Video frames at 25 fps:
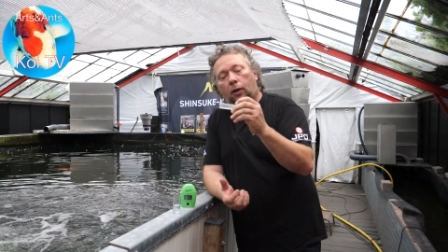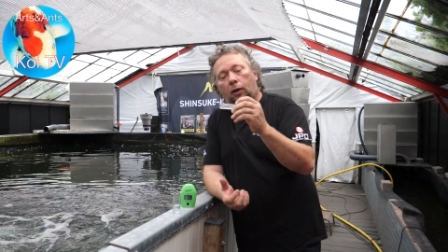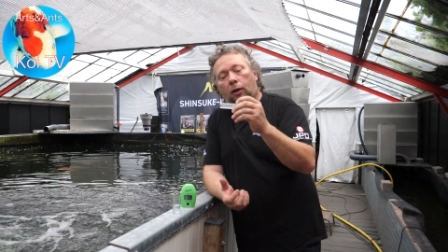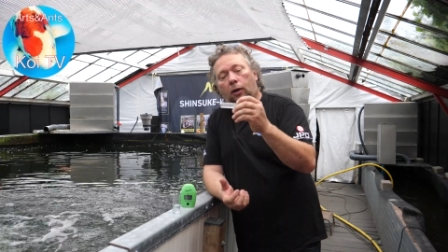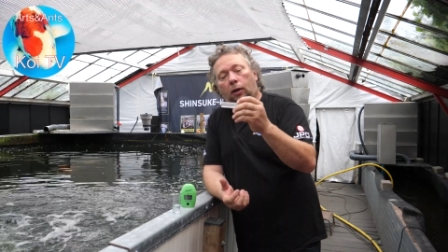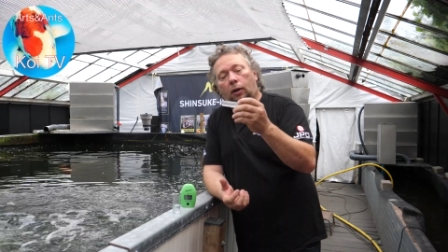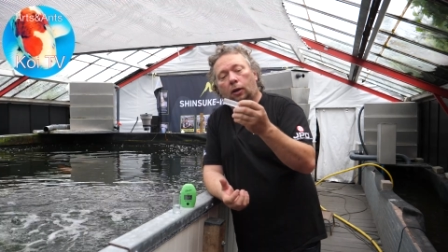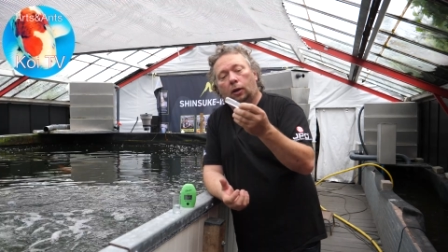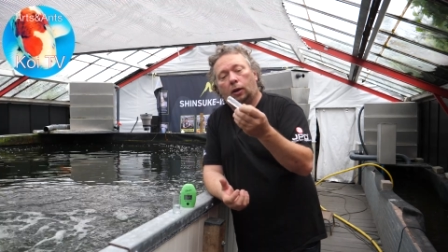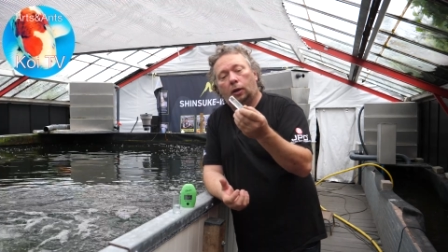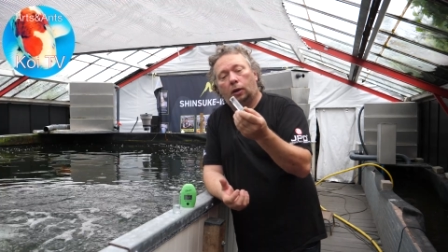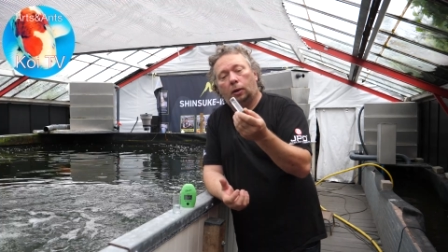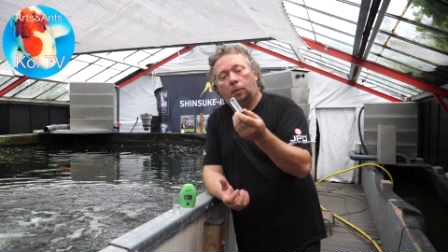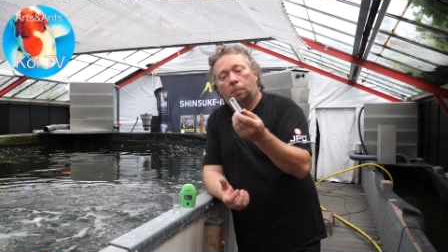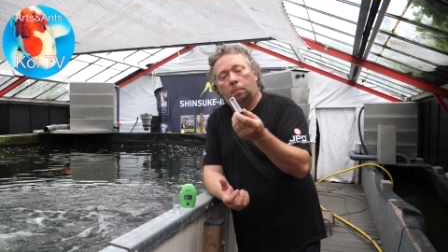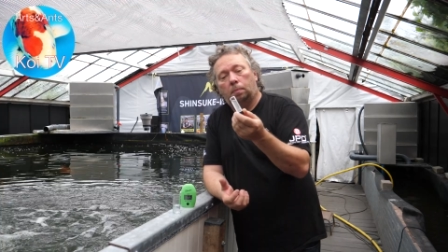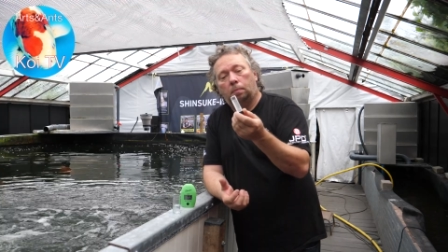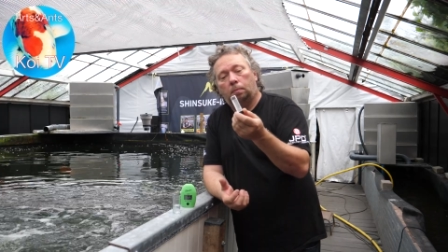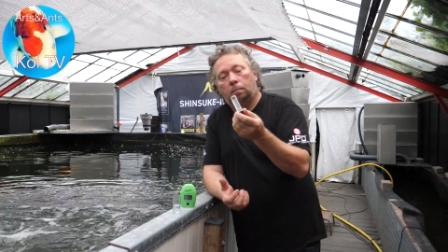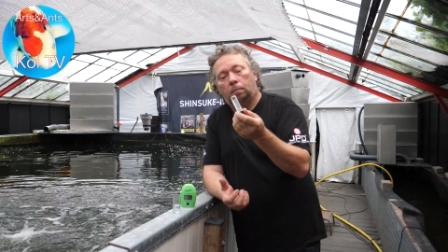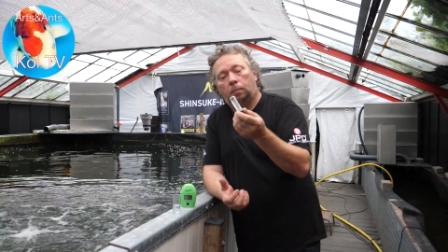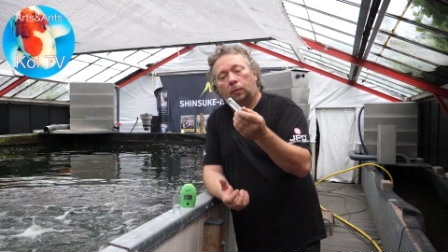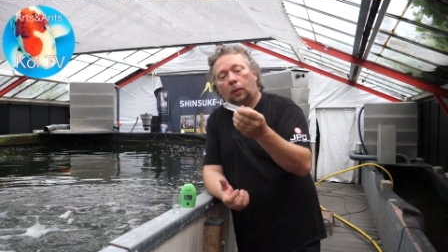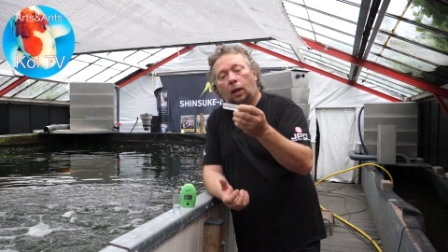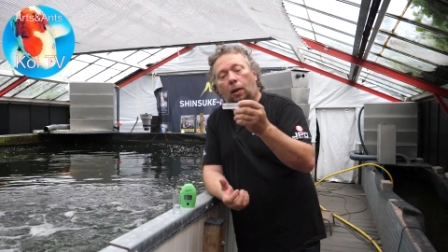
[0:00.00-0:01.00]

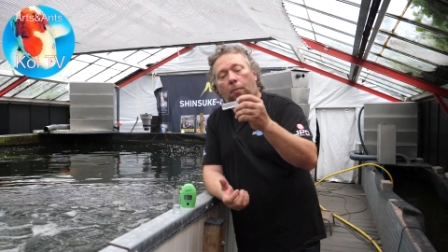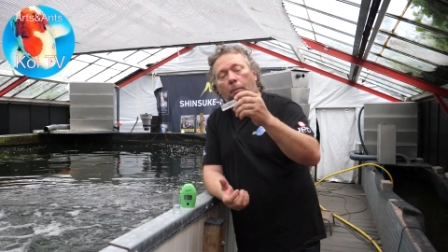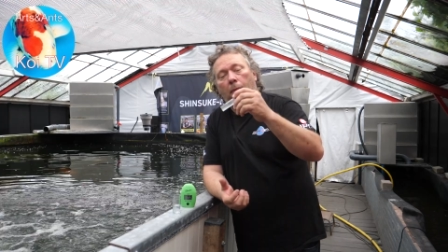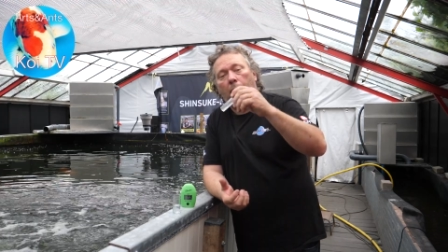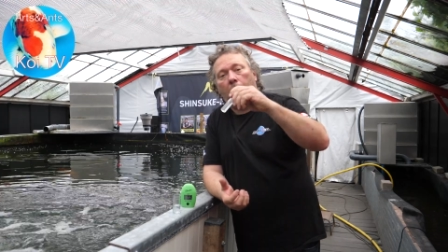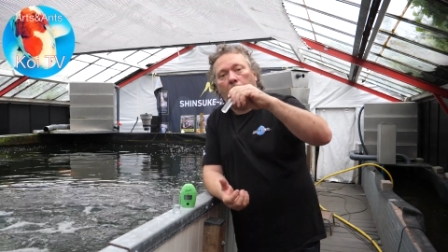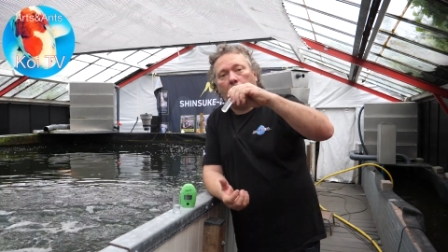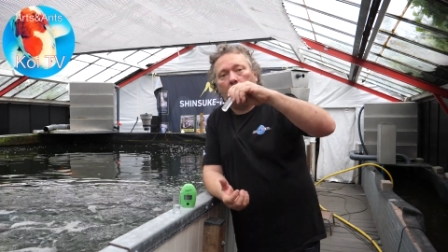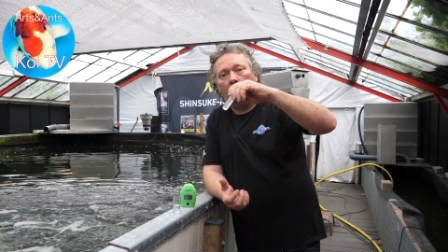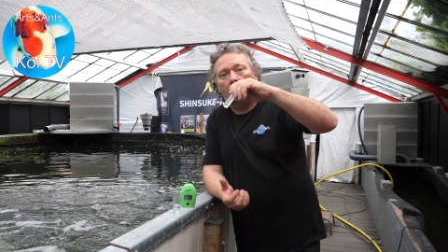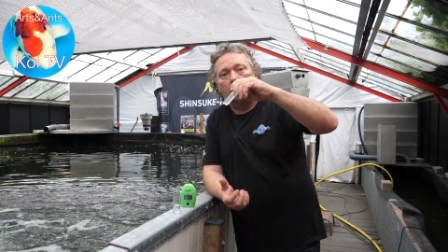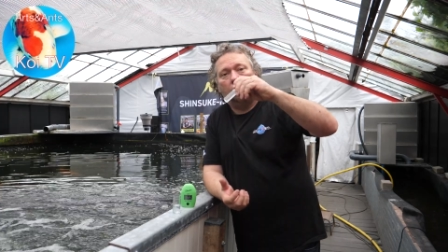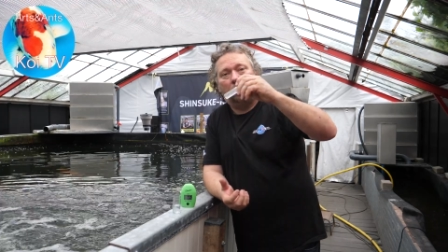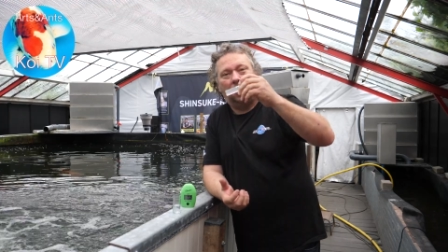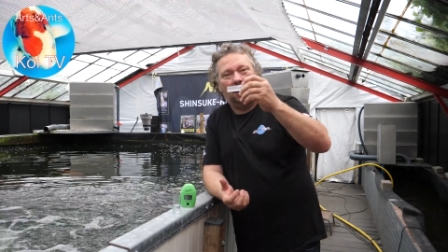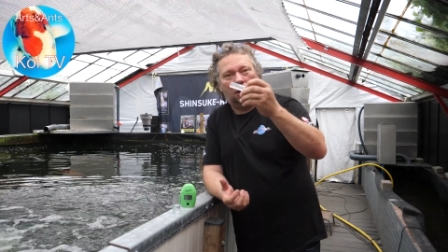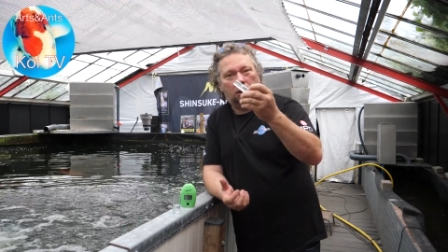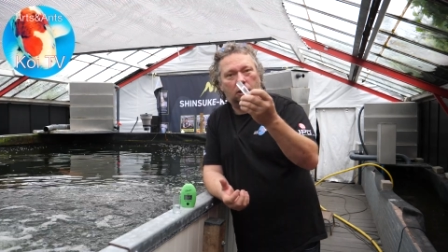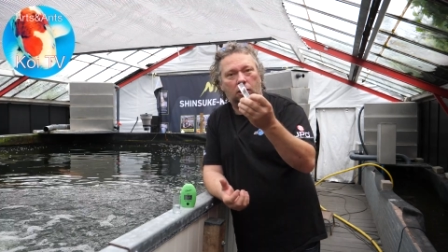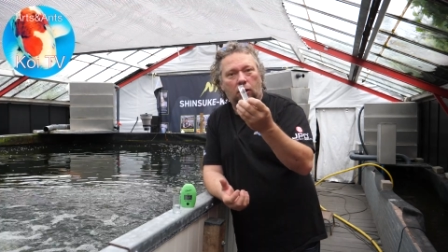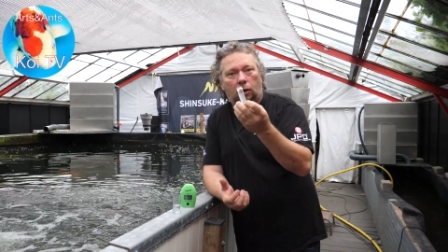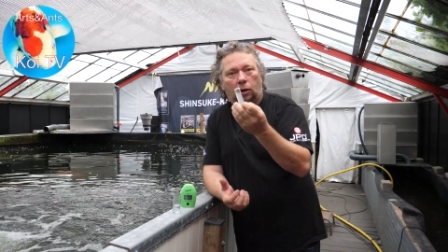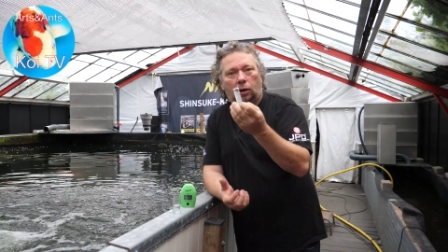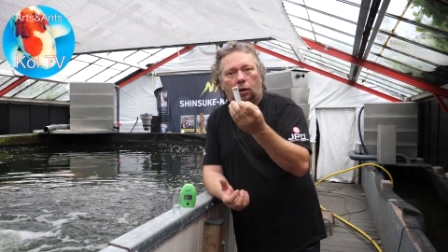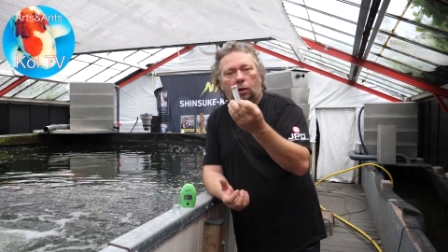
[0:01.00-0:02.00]
um, yeah, make the
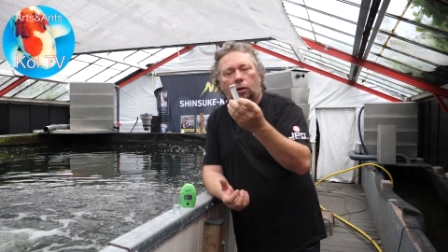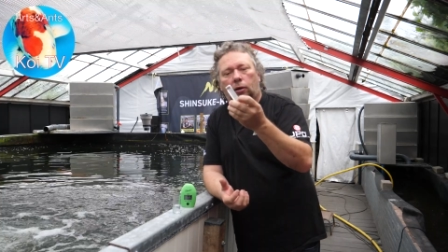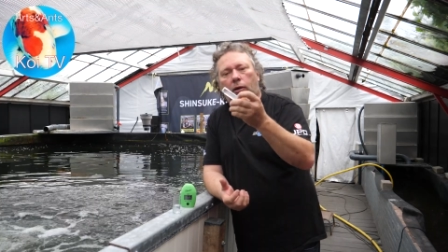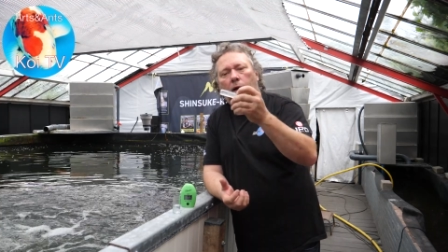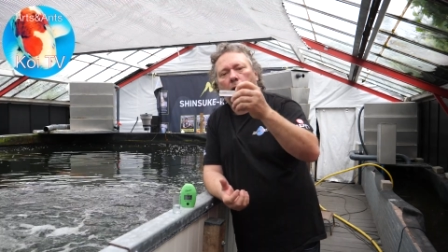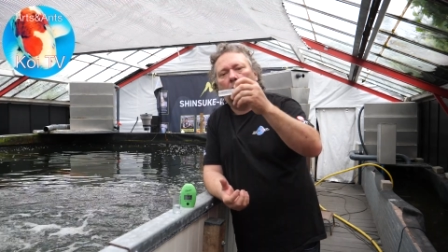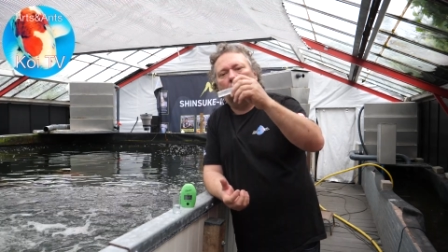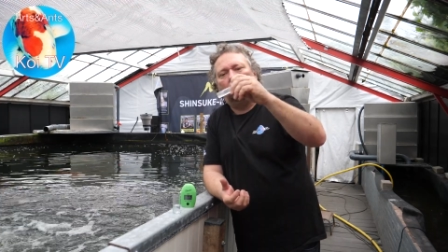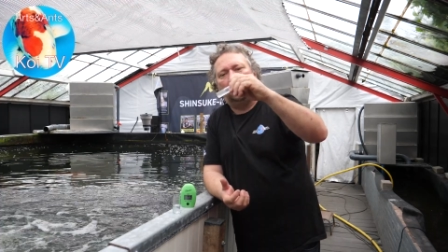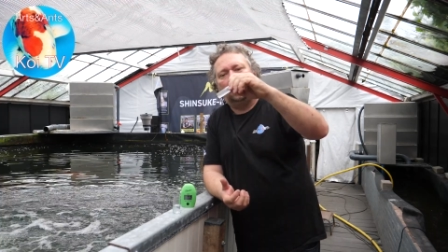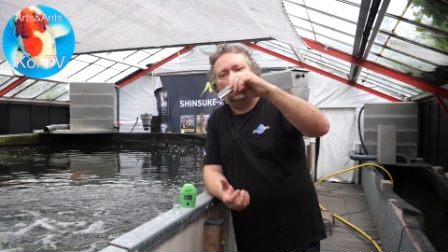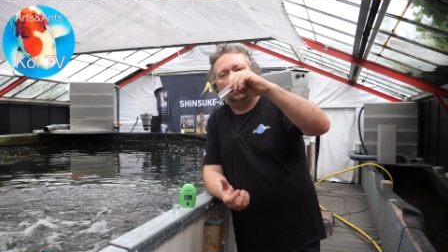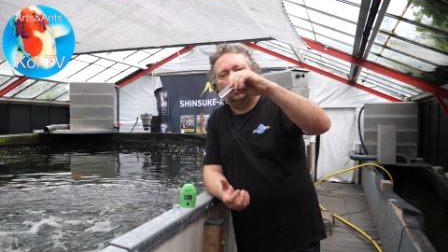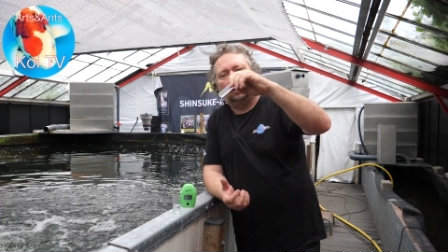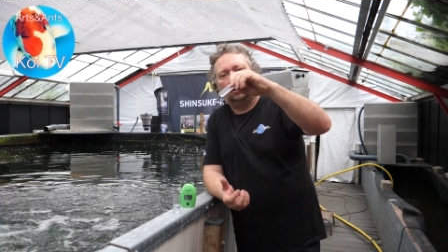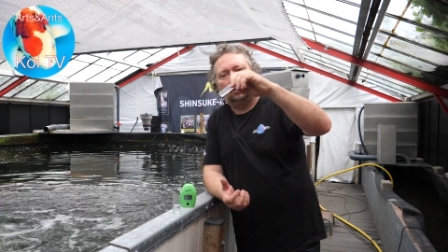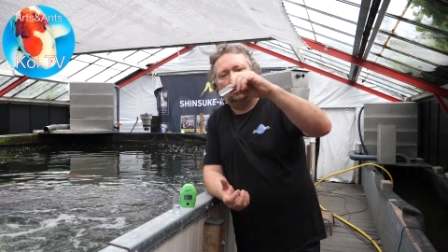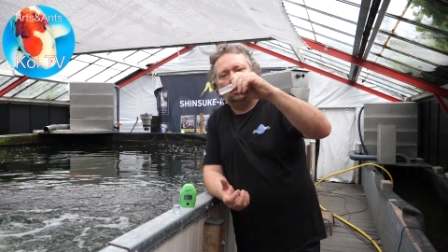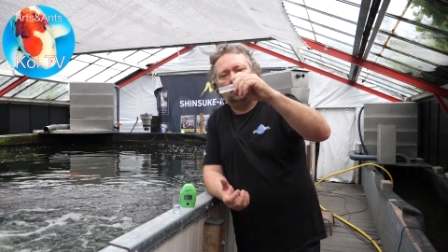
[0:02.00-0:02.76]
picture a bit